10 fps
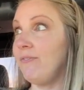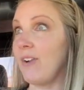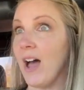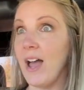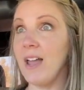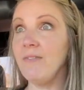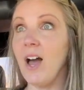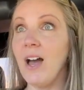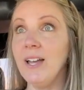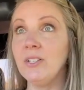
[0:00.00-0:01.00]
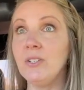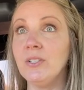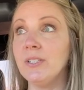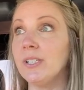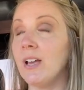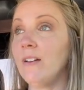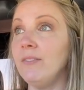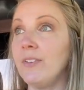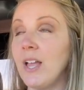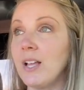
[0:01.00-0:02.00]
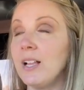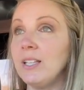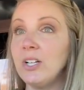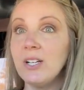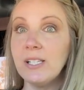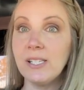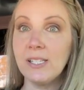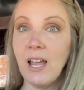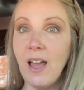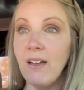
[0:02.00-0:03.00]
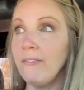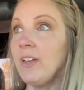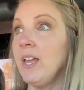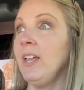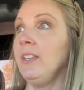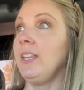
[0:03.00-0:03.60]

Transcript: five aisles of clearance stuff. They